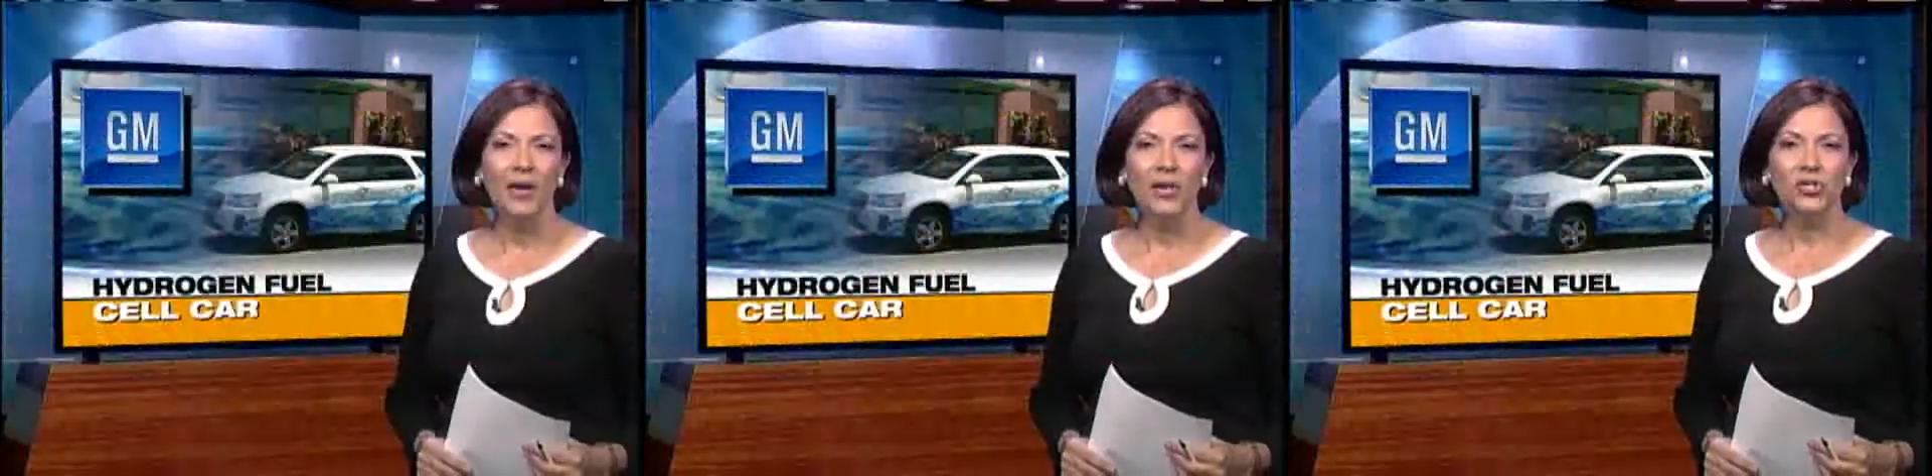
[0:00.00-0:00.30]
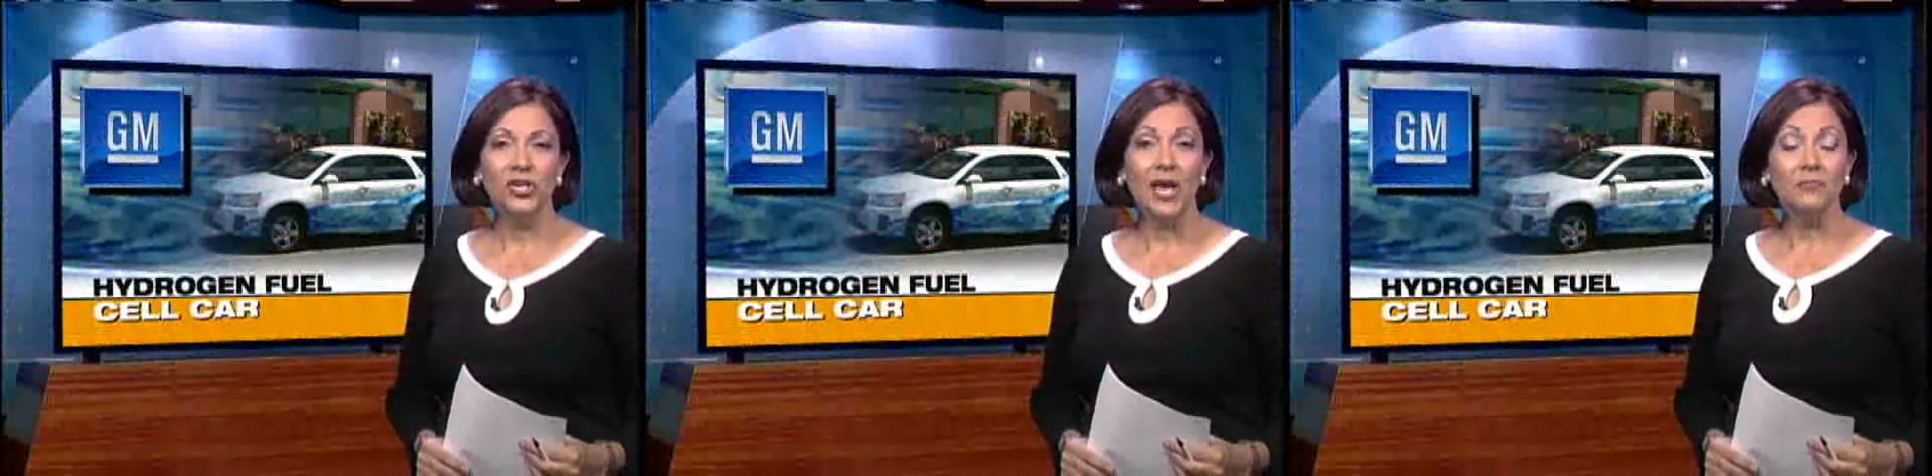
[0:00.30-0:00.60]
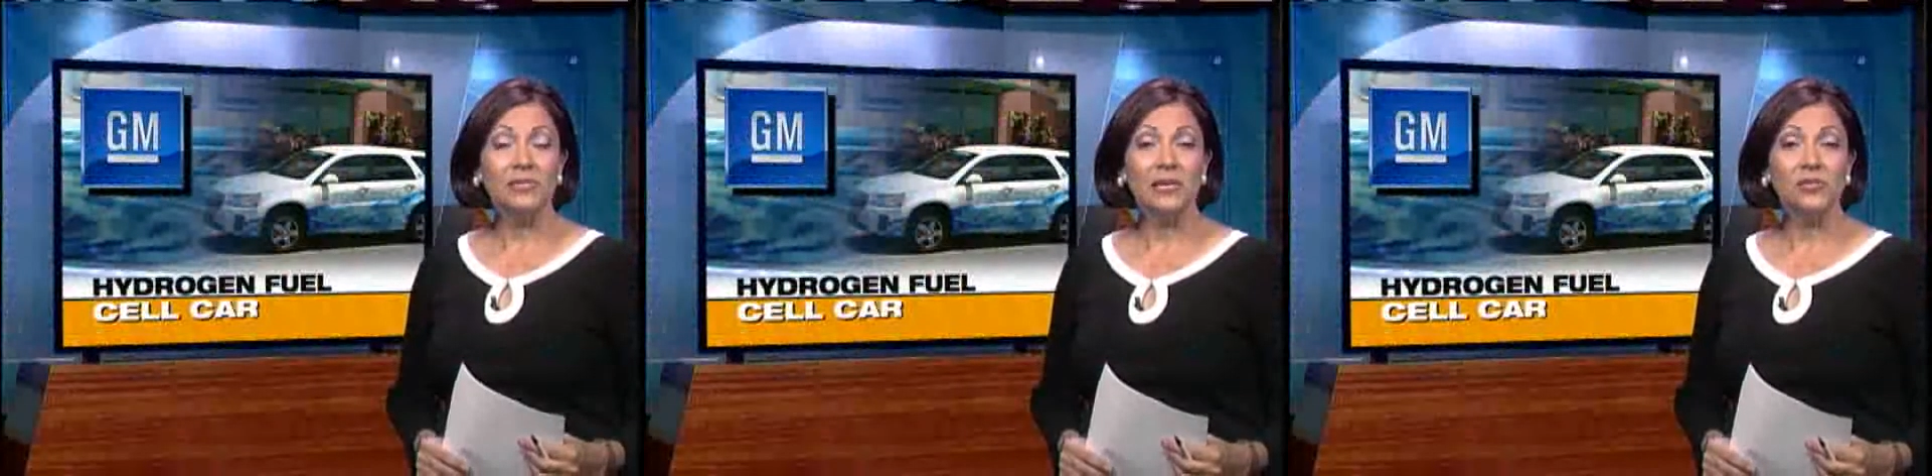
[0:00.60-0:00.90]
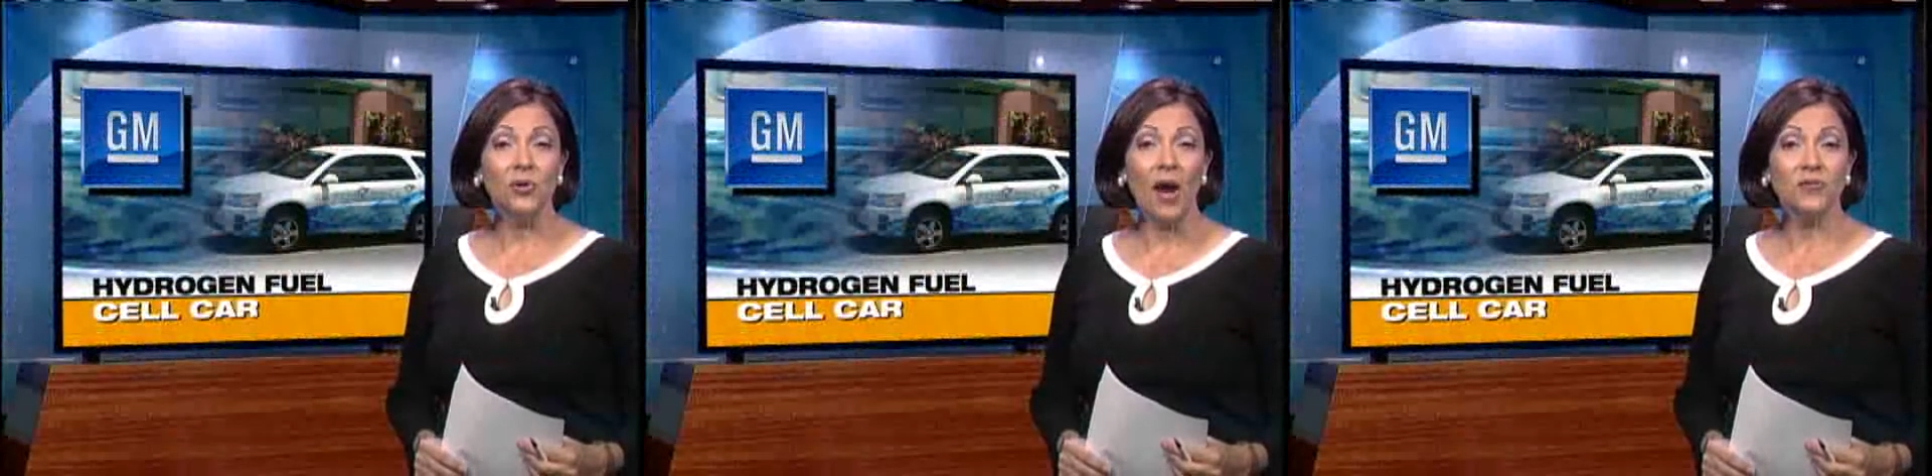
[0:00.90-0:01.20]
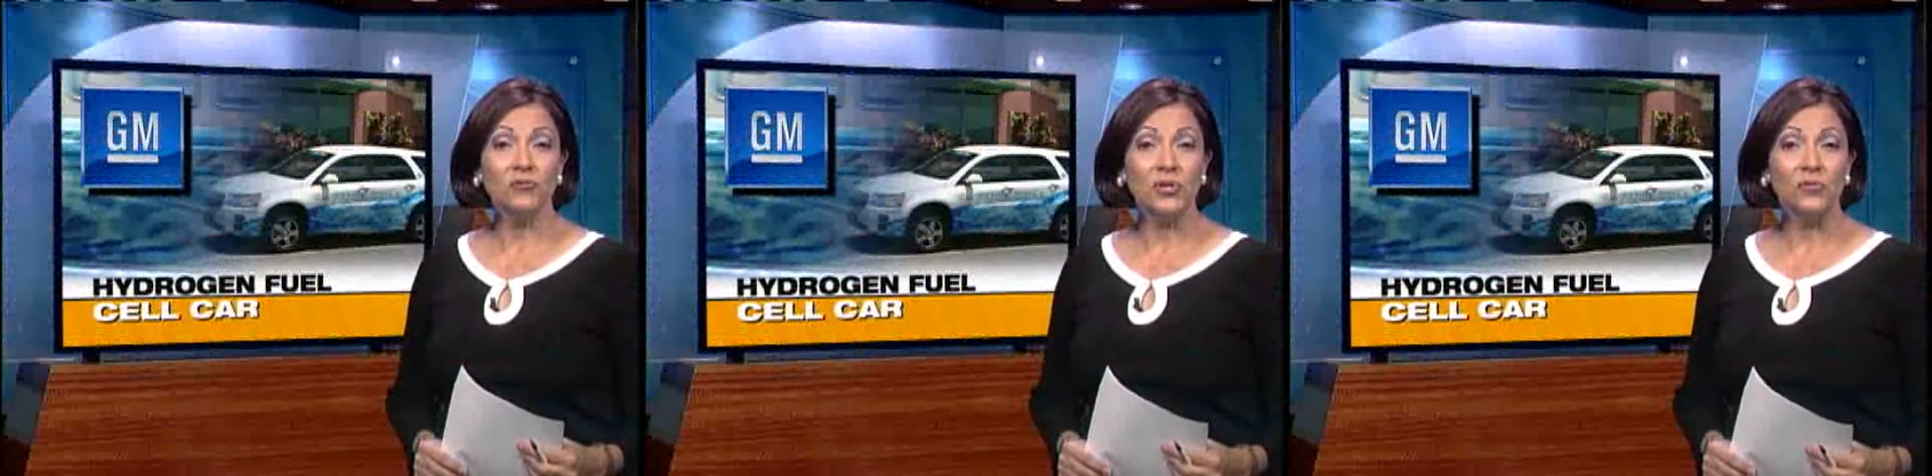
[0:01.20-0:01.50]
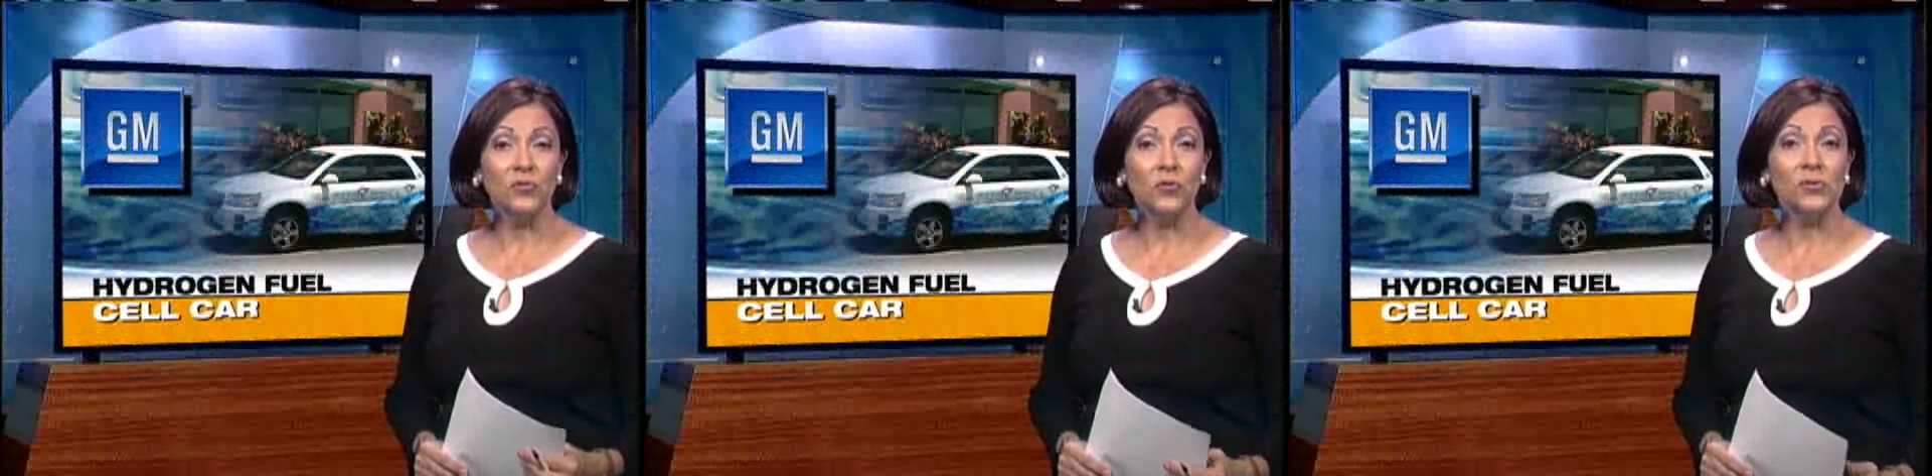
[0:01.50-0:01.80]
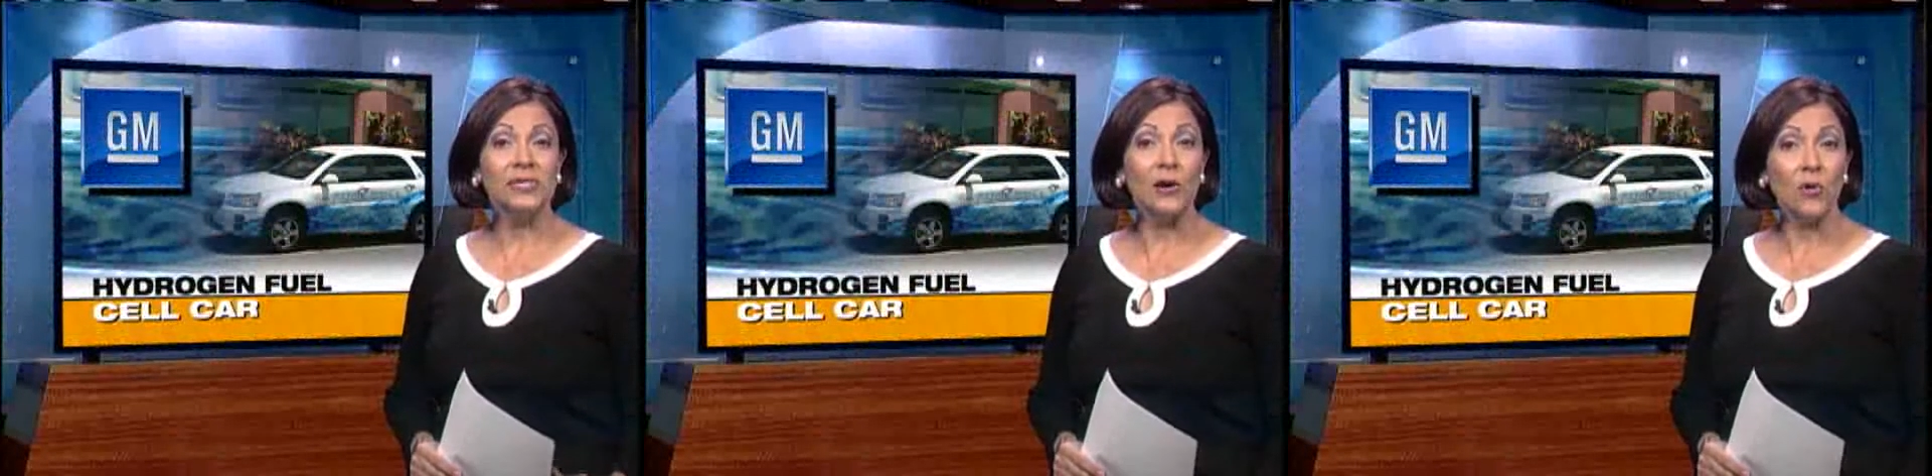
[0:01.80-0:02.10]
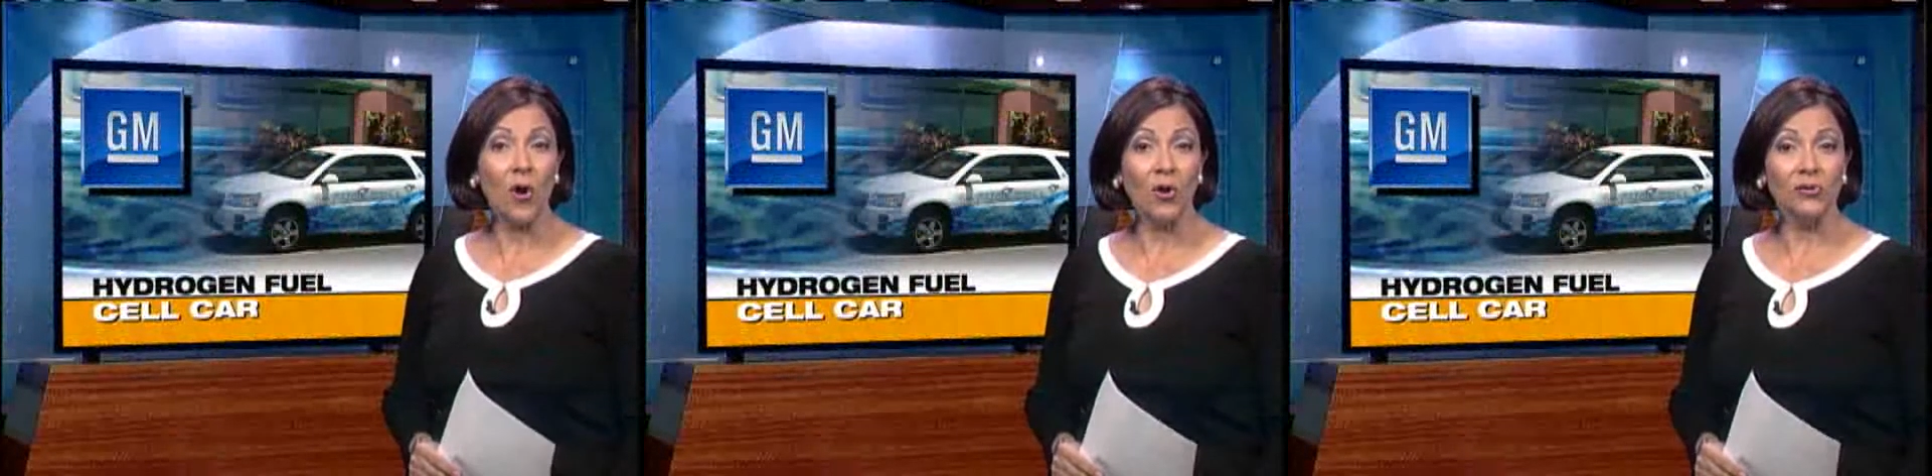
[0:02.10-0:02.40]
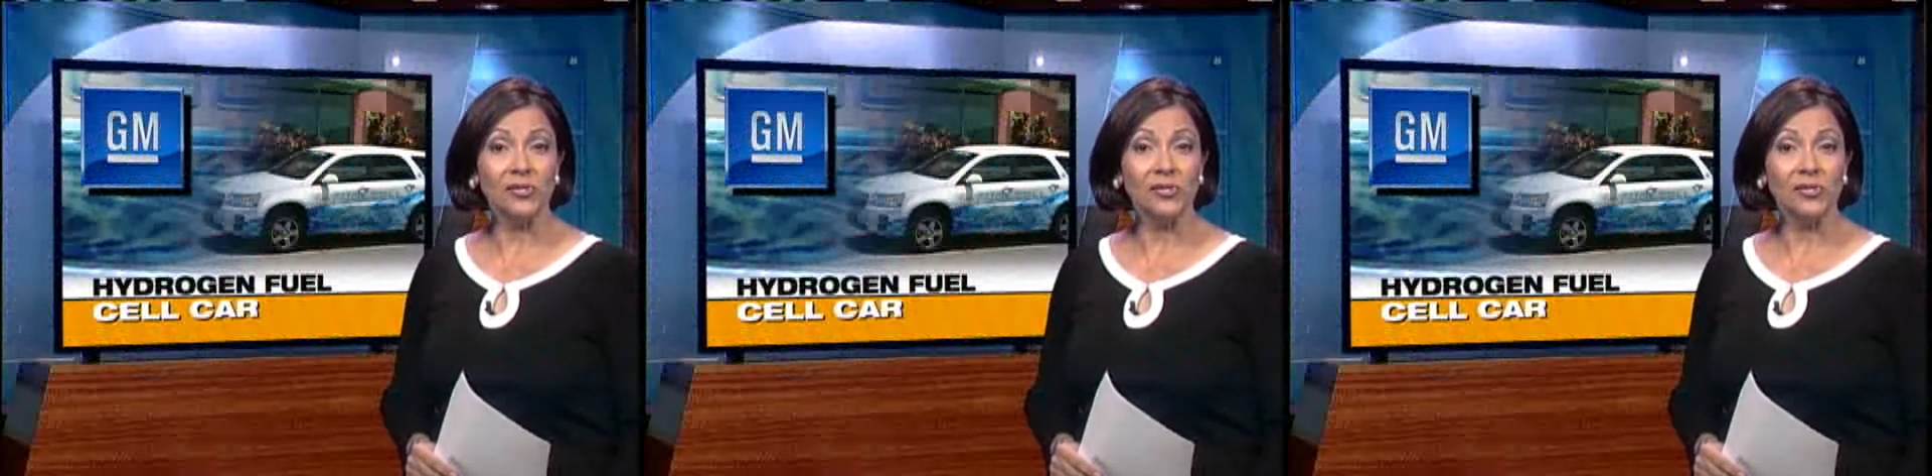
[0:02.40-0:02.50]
GM says their hydrogen fuel cell cars